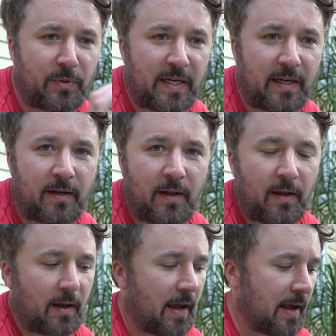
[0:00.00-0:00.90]
need.
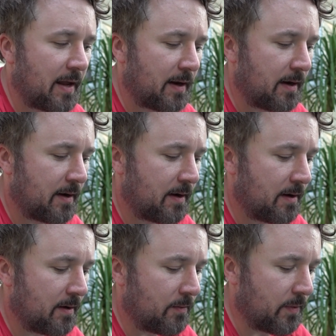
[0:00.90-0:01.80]
And
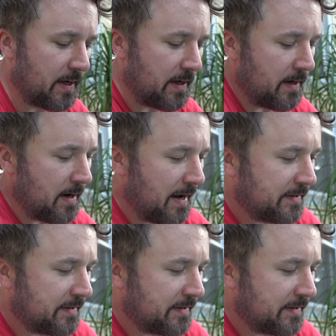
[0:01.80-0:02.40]
when I